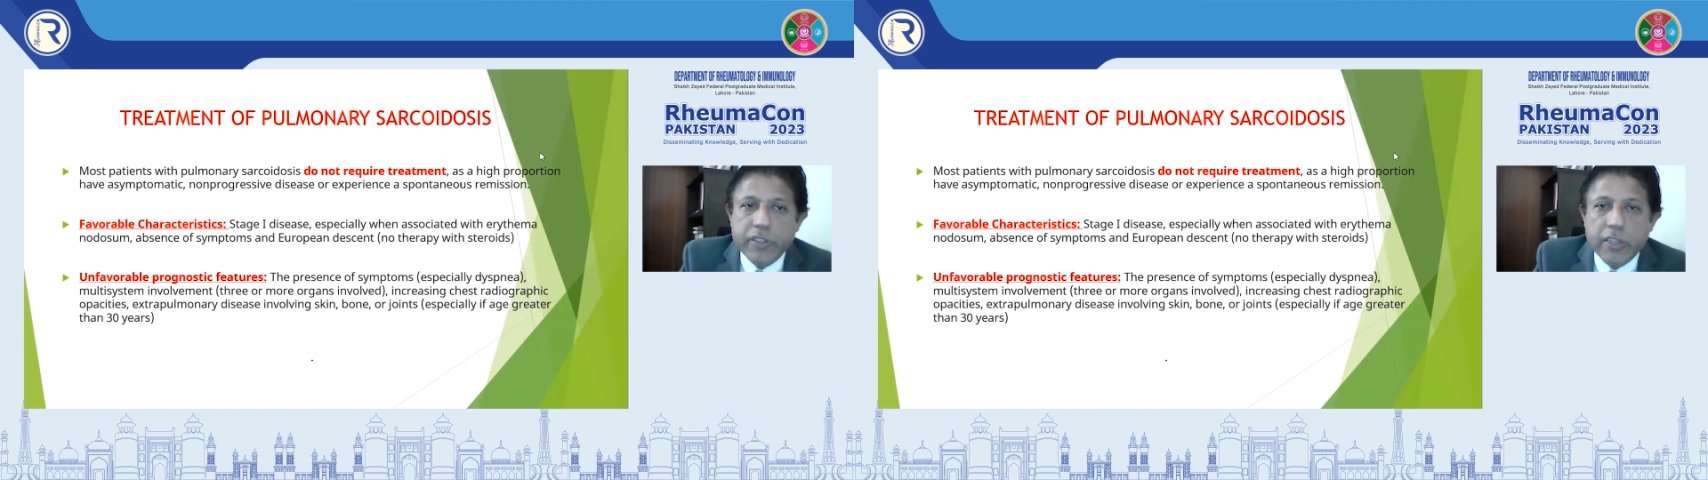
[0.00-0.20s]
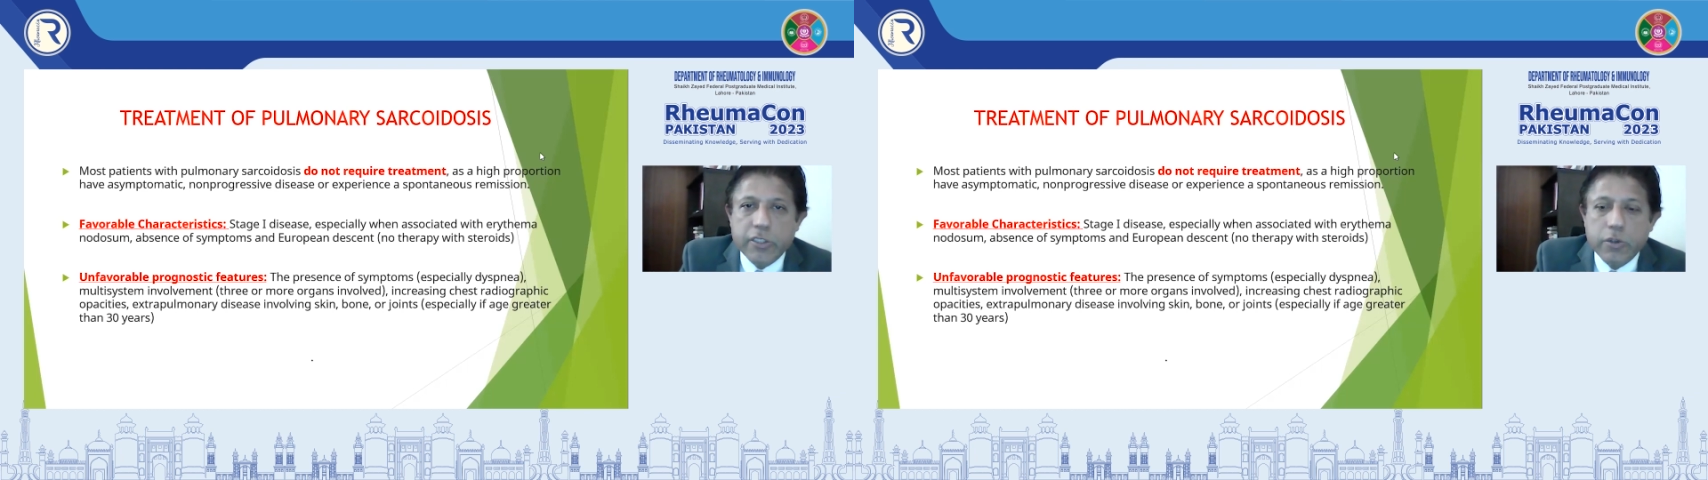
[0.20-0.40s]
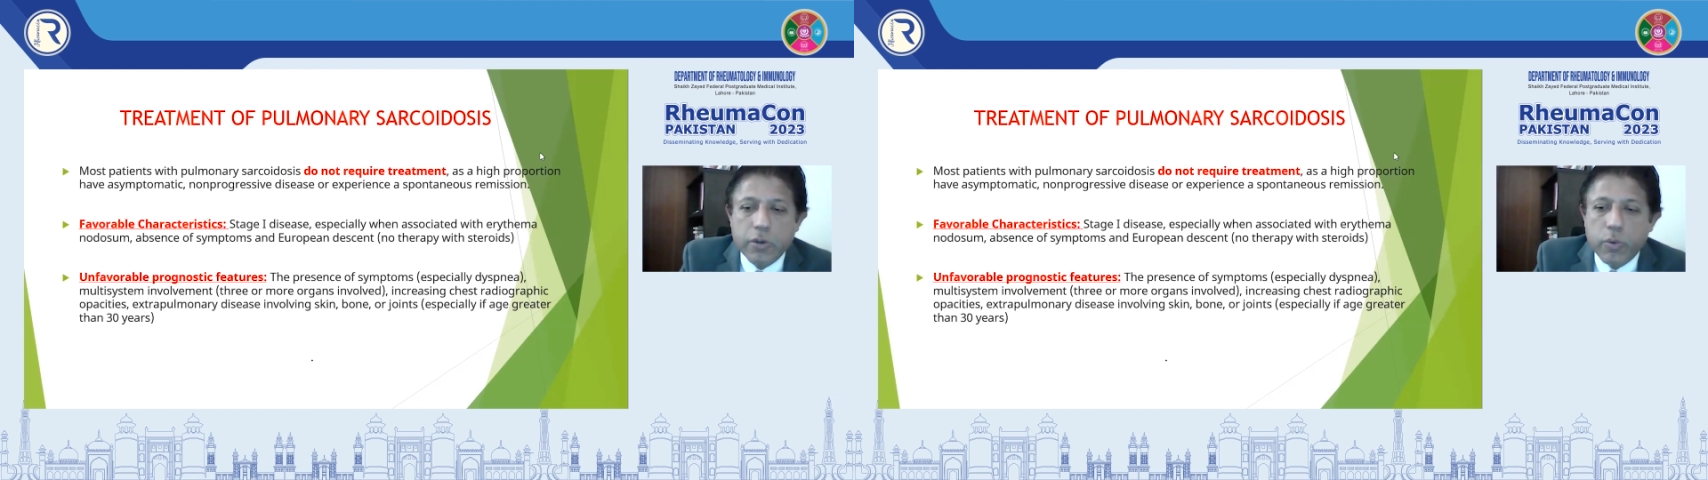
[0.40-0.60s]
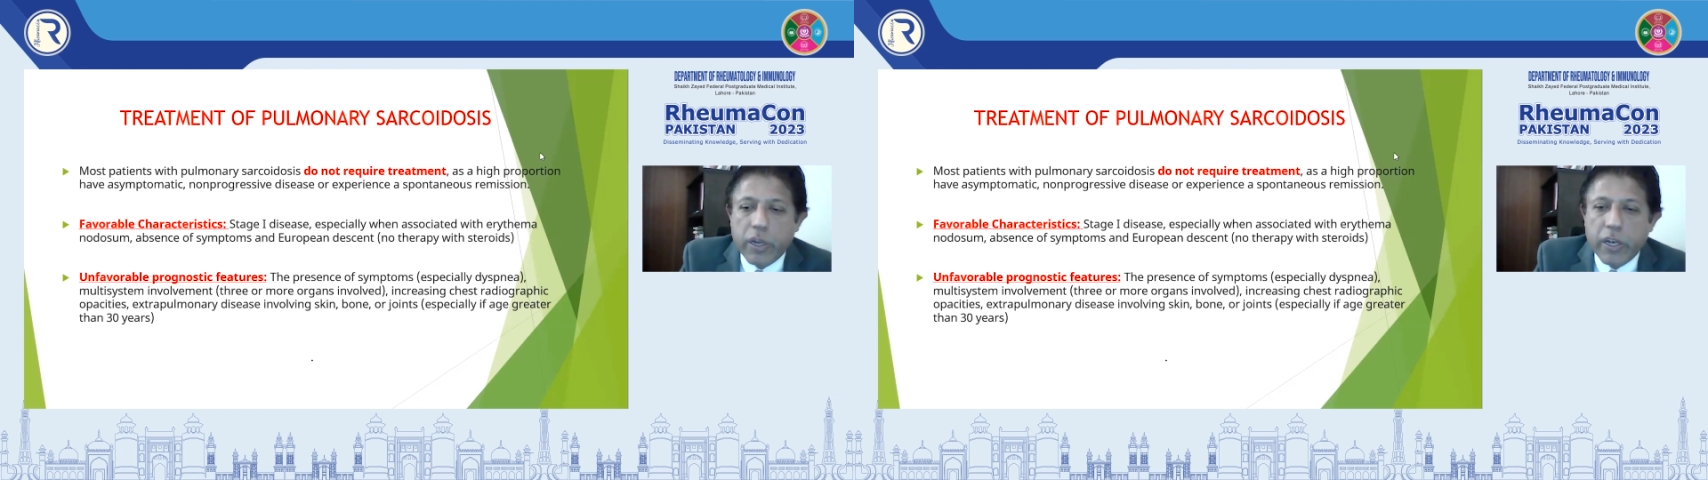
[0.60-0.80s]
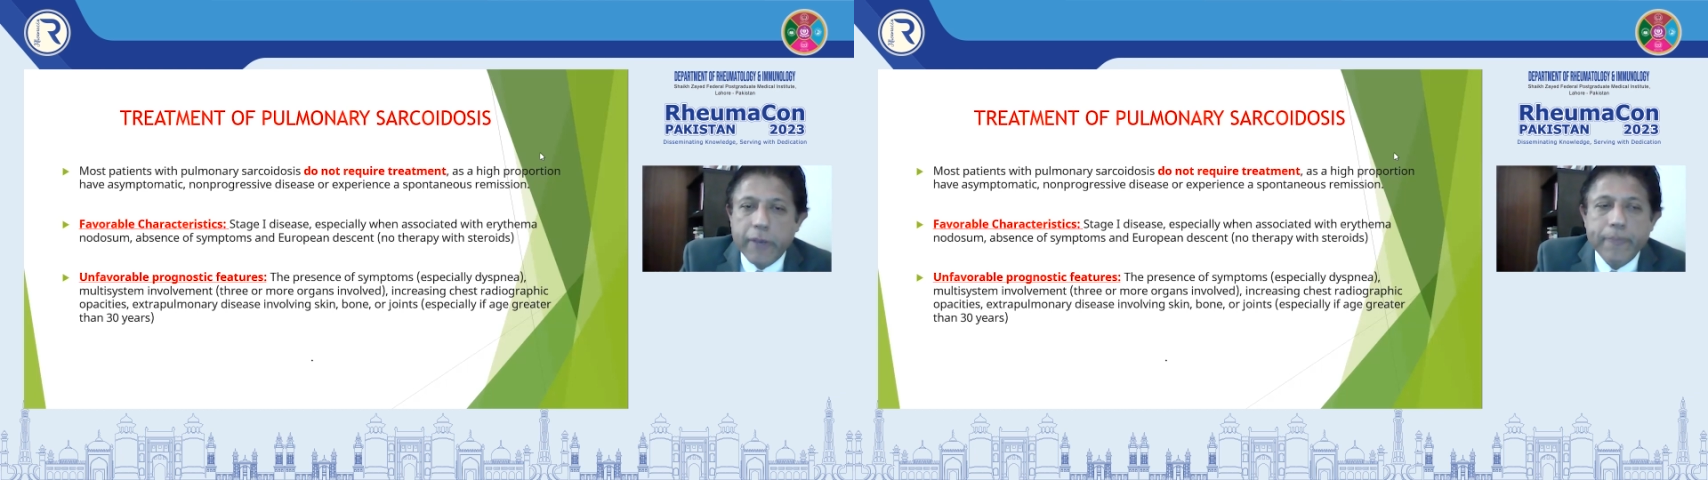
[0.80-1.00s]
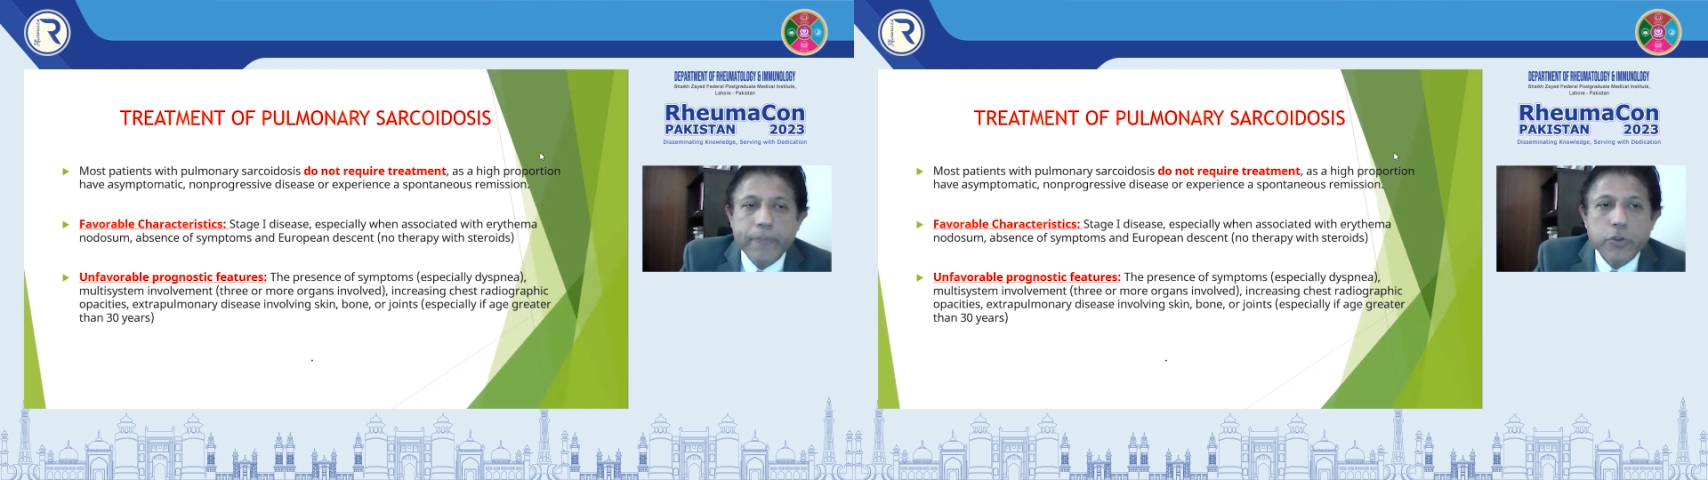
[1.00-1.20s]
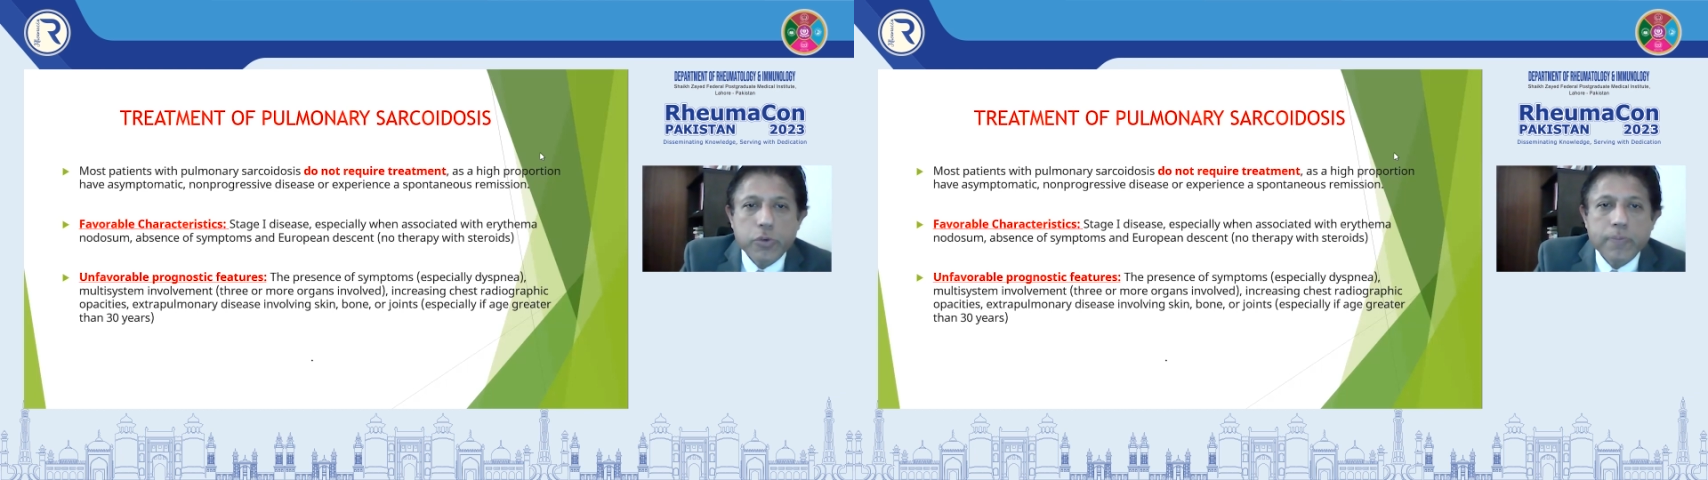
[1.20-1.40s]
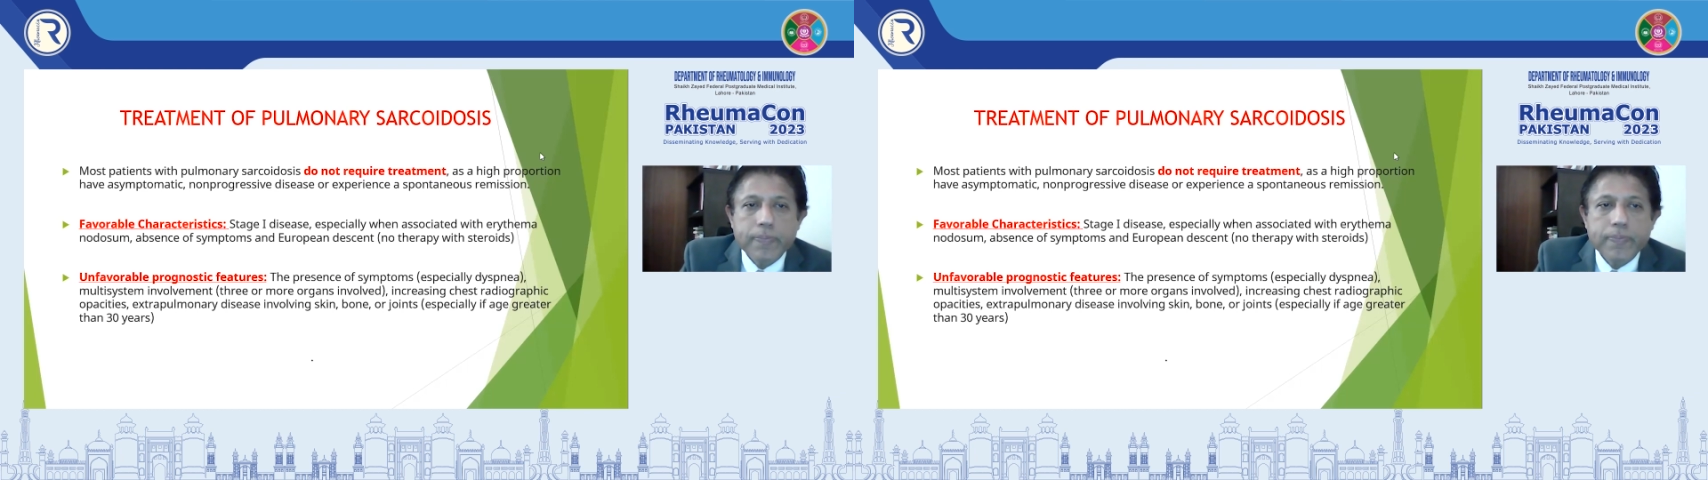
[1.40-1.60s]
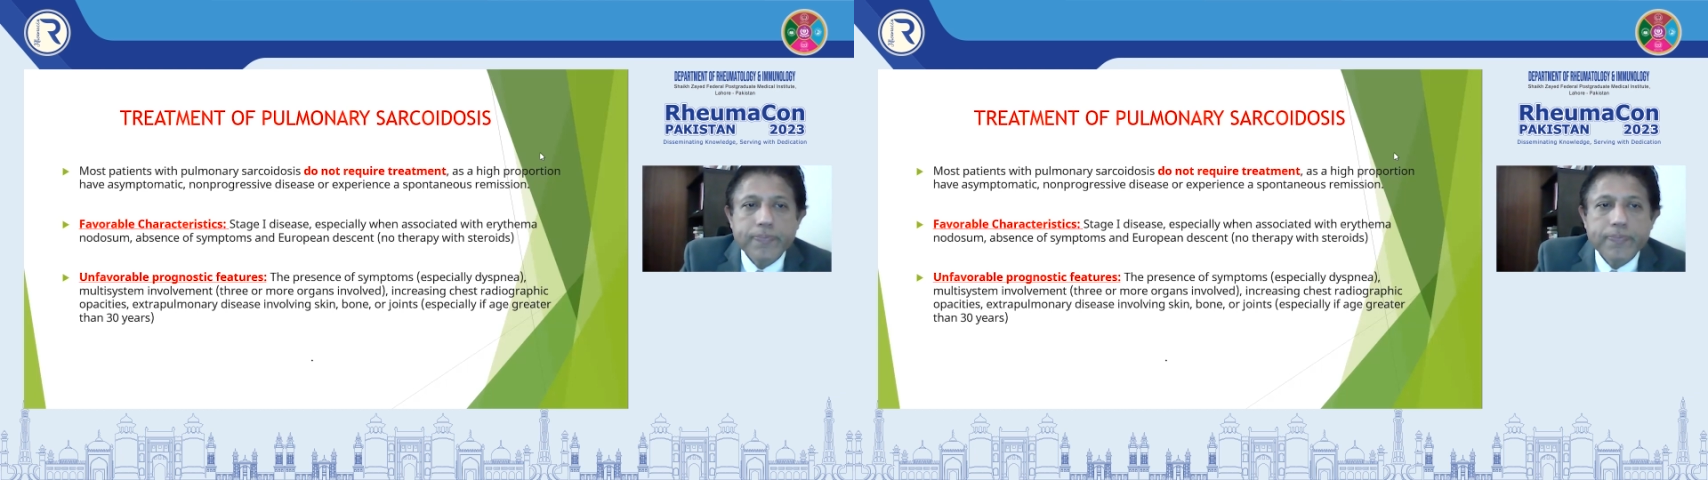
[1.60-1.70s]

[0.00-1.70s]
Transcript: discuss quickly soon.